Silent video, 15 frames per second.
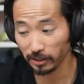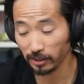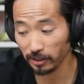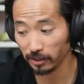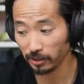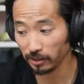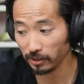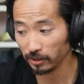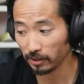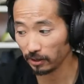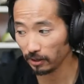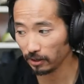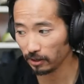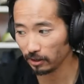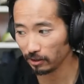And,
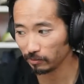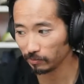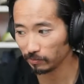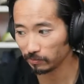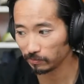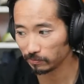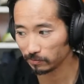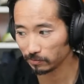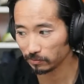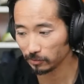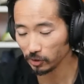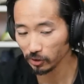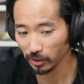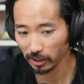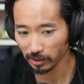um,
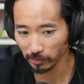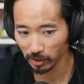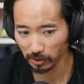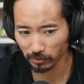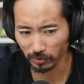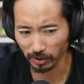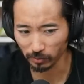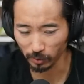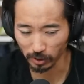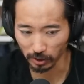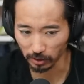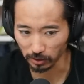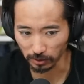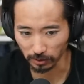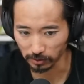you know, I am going to run with
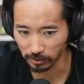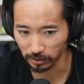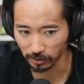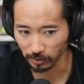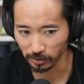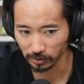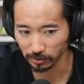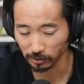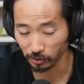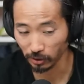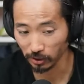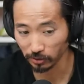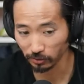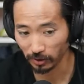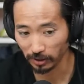it on the cr-
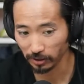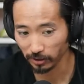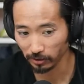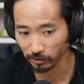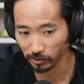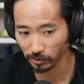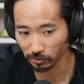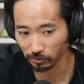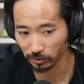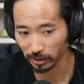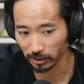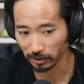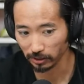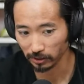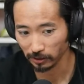trails around here in Crystal
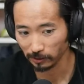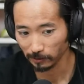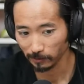Lake.